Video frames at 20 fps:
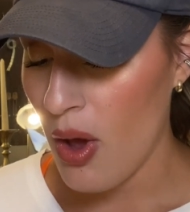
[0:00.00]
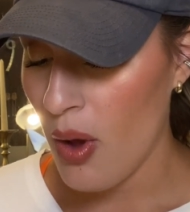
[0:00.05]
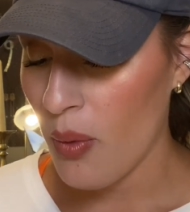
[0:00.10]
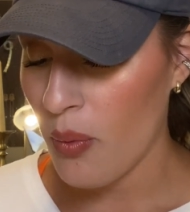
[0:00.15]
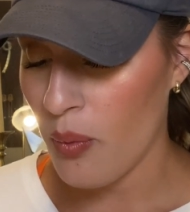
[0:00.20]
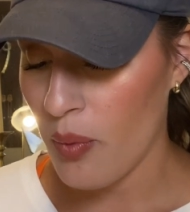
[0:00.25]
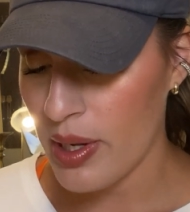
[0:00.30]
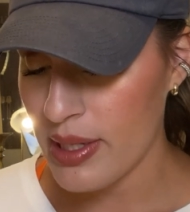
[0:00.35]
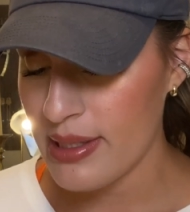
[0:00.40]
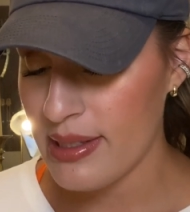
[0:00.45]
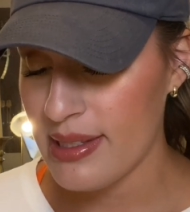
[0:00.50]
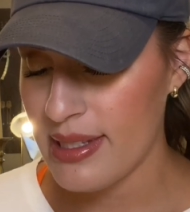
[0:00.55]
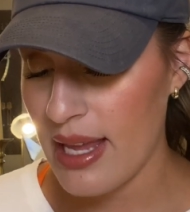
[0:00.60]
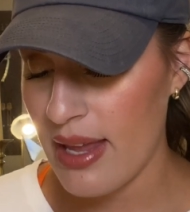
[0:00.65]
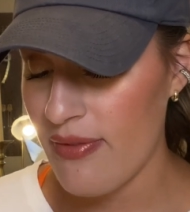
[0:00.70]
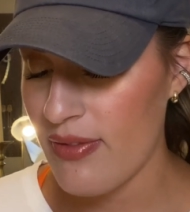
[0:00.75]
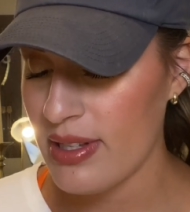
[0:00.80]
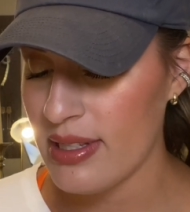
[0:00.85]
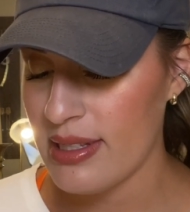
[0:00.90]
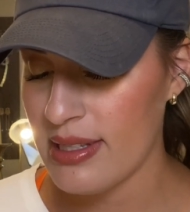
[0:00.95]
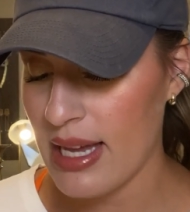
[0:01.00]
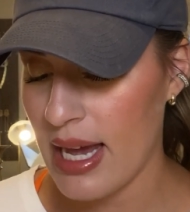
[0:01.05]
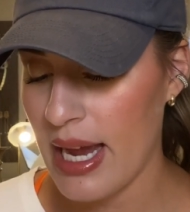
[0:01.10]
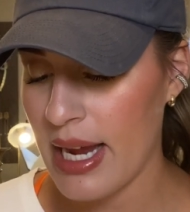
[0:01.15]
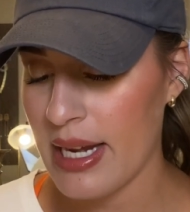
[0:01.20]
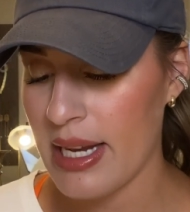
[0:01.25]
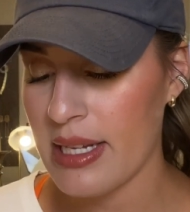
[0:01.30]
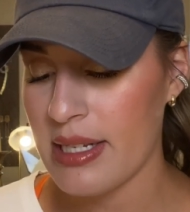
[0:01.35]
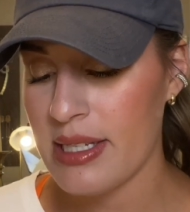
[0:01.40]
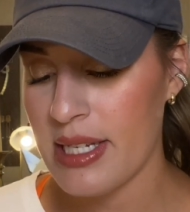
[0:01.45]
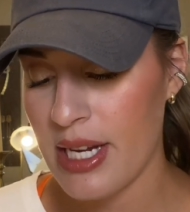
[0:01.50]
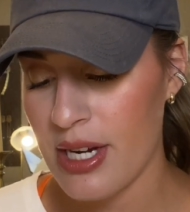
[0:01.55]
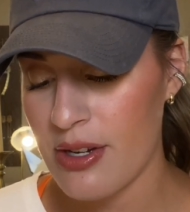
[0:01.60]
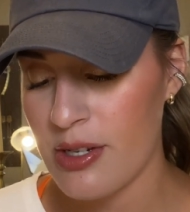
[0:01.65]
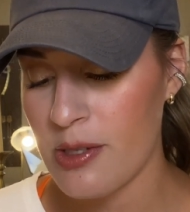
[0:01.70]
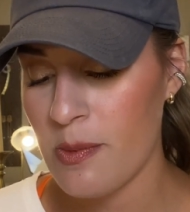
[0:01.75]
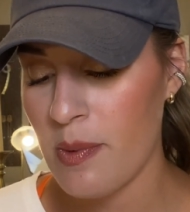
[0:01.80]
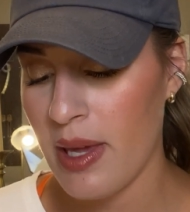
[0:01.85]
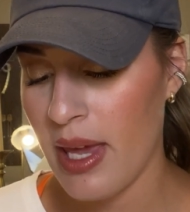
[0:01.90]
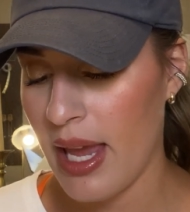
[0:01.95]
Once safe inside,
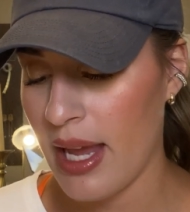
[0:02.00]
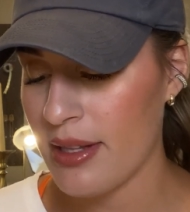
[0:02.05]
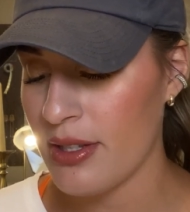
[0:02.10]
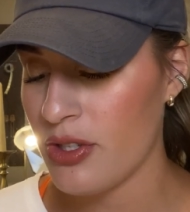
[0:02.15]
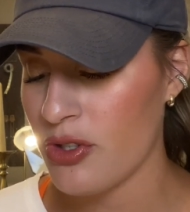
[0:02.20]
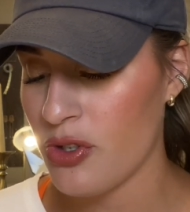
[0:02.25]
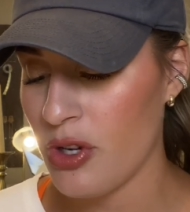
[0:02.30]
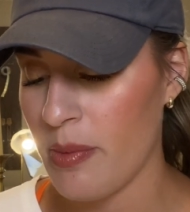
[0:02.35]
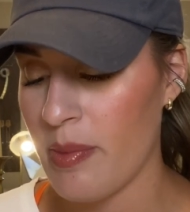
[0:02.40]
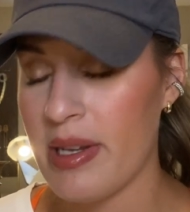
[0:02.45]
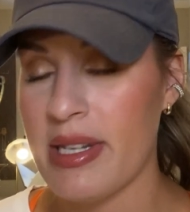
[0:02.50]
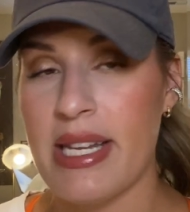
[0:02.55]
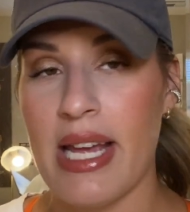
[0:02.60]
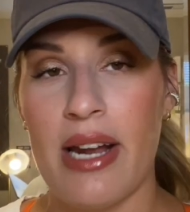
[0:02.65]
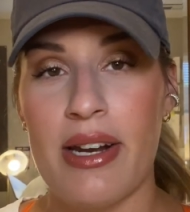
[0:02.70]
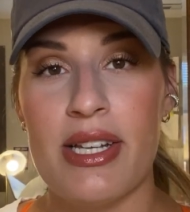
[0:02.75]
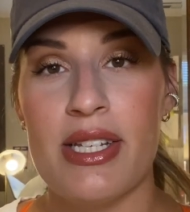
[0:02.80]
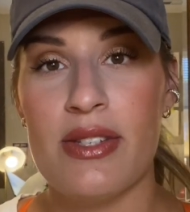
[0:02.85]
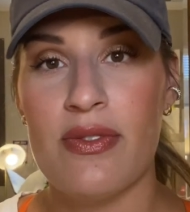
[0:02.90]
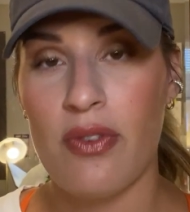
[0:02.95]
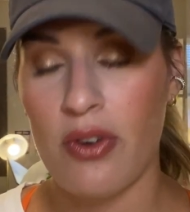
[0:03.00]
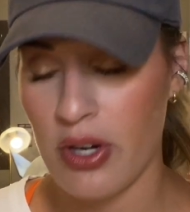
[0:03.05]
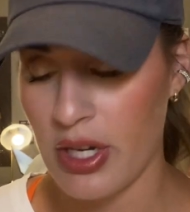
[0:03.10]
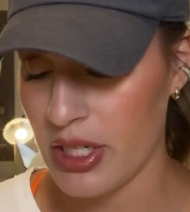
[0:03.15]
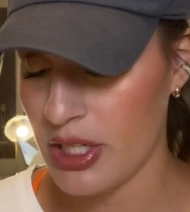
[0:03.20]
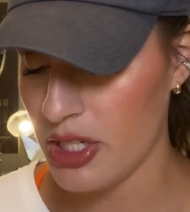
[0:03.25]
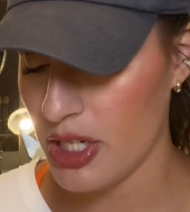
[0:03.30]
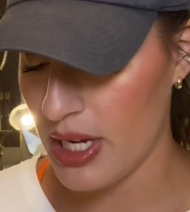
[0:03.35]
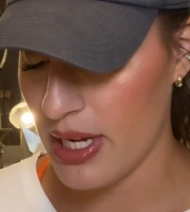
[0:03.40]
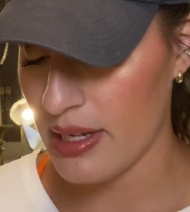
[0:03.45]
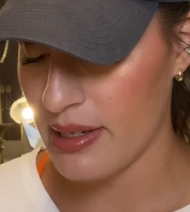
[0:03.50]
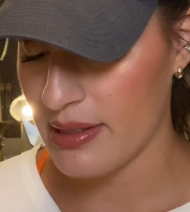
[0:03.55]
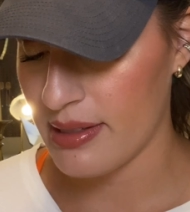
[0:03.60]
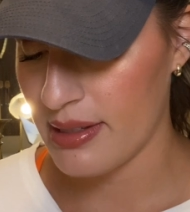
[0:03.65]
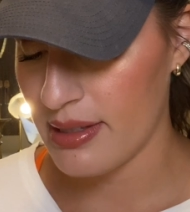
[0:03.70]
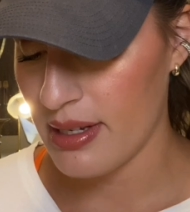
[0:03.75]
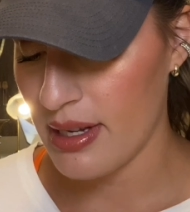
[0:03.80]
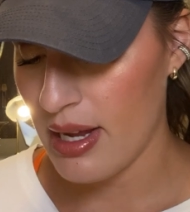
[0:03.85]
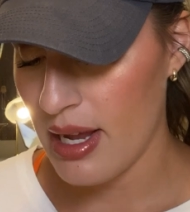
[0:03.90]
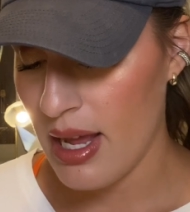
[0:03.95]
tears began streaming down his furry cheeks.